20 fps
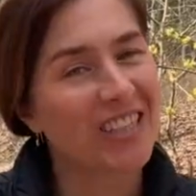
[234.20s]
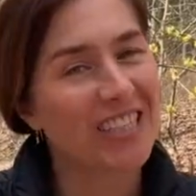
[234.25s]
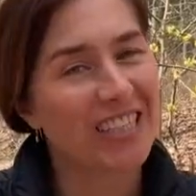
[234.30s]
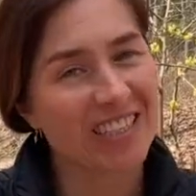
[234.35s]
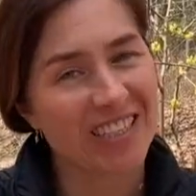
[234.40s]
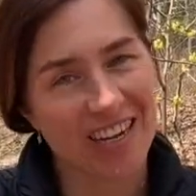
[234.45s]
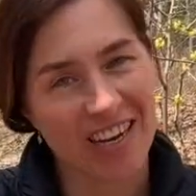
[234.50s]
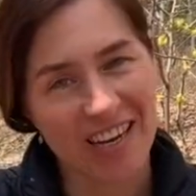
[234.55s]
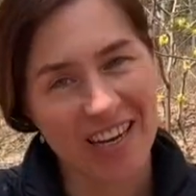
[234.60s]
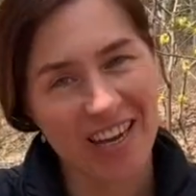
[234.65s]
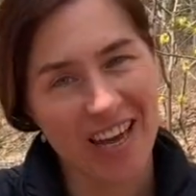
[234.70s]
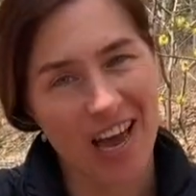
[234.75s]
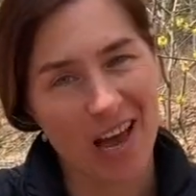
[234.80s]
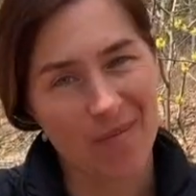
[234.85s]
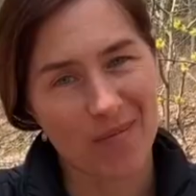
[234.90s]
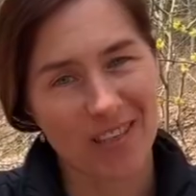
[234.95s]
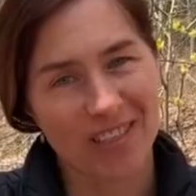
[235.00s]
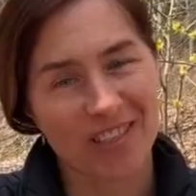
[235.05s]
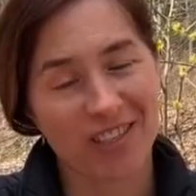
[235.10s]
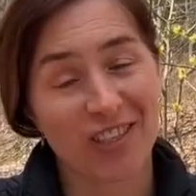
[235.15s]
the skunk
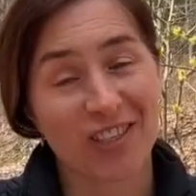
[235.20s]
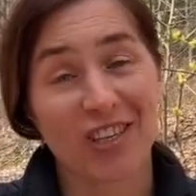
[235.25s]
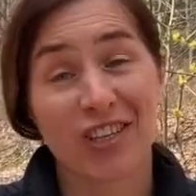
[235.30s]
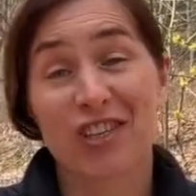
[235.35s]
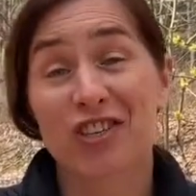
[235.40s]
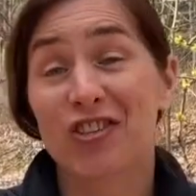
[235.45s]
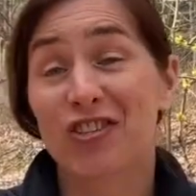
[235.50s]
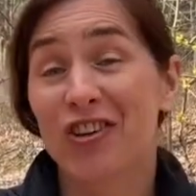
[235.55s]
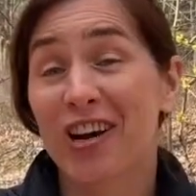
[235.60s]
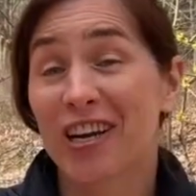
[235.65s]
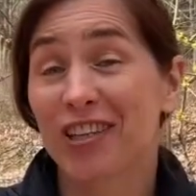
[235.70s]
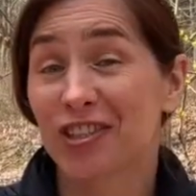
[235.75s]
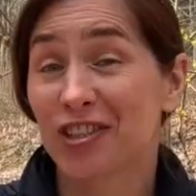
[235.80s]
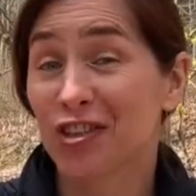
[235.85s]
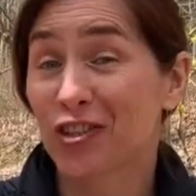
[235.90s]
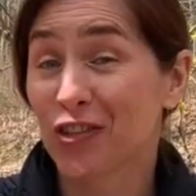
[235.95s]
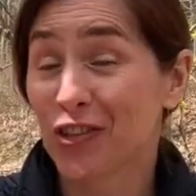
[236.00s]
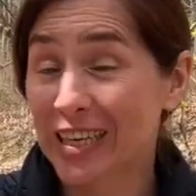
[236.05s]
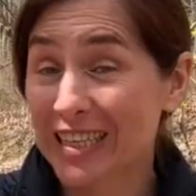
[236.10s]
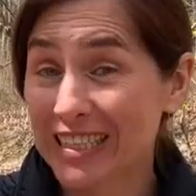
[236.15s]
cabbage contrasts
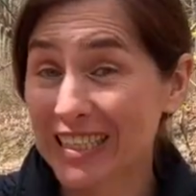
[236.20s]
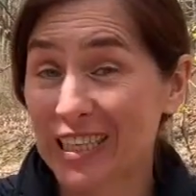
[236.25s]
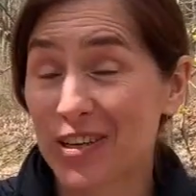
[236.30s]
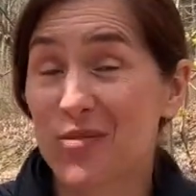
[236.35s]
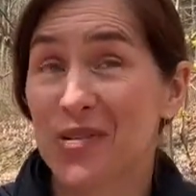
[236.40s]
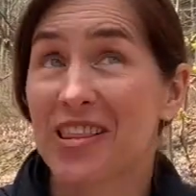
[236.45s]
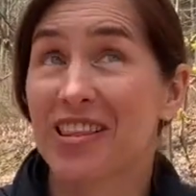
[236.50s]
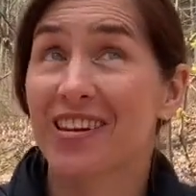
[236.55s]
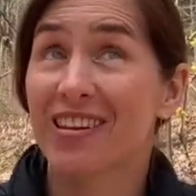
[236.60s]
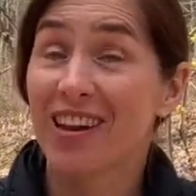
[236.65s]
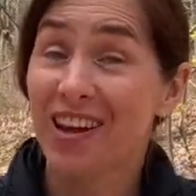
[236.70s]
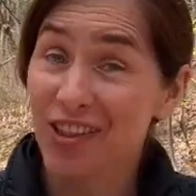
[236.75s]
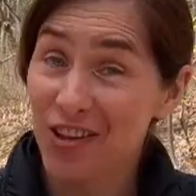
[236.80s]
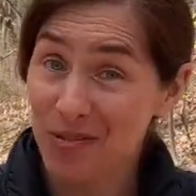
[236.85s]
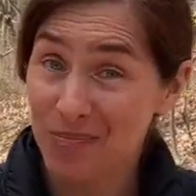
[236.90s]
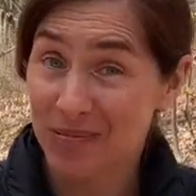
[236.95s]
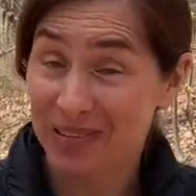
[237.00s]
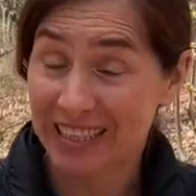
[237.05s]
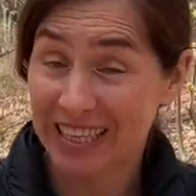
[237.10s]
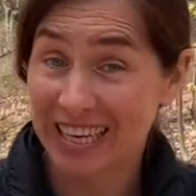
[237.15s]
greatly with
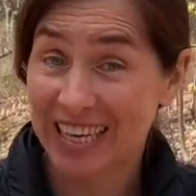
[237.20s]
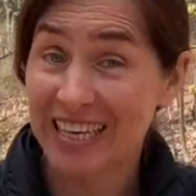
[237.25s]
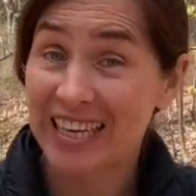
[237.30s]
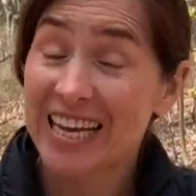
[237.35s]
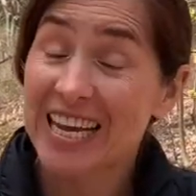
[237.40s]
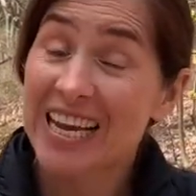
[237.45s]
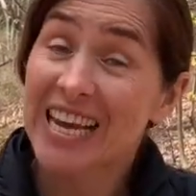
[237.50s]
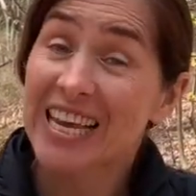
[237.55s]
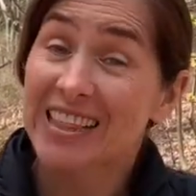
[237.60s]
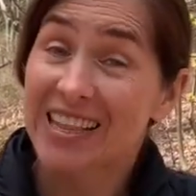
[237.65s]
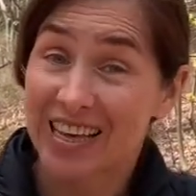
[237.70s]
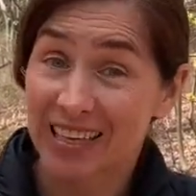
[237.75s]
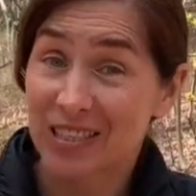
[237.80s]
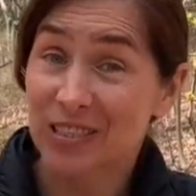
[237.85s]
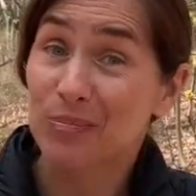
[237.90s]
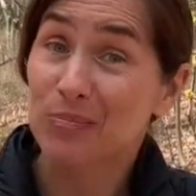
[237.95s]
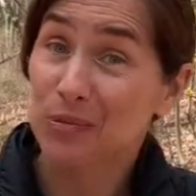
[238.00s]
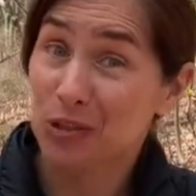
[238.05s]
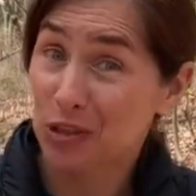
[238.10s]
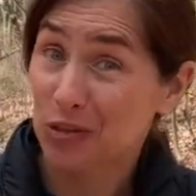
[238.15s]
another plant that
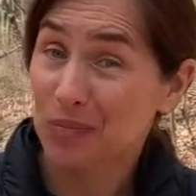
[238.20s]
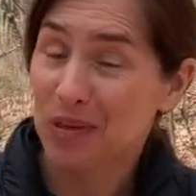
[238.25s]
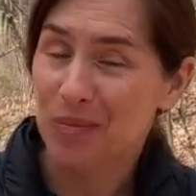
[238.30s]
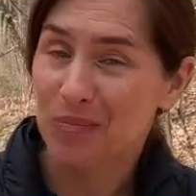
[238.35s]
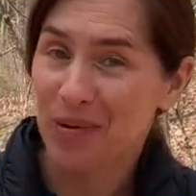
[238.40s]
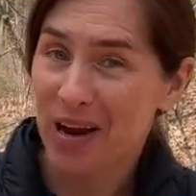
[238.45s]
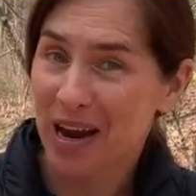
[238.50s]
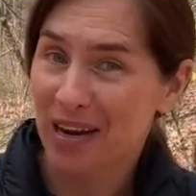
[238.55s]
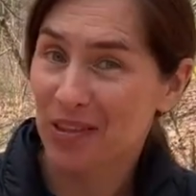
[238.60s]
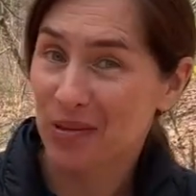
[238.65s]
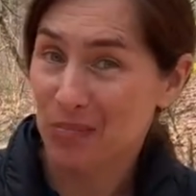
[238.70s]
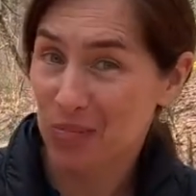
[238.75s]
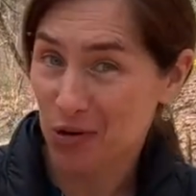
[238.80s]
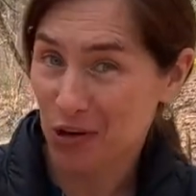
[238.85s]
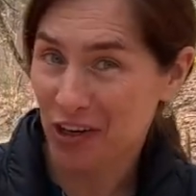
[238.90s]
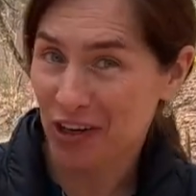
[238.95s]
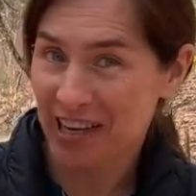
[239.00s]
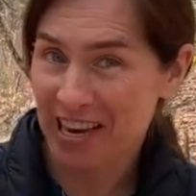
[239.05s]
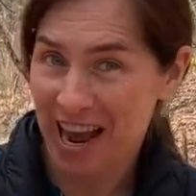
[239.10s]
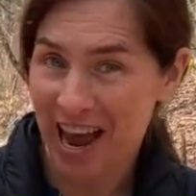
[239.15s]
is blooming by the
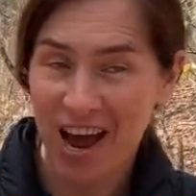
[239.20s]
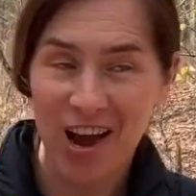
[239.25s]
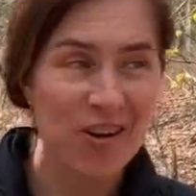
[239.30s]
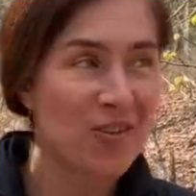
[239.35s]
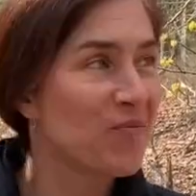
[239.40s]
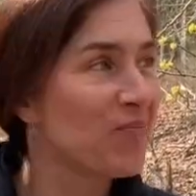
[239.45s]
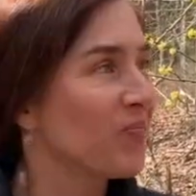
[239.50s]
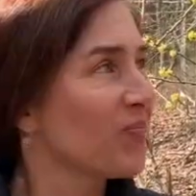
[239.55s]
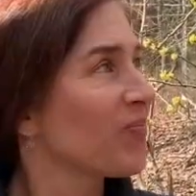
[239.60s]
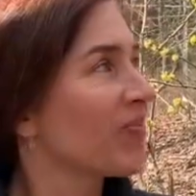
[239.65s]
brook now,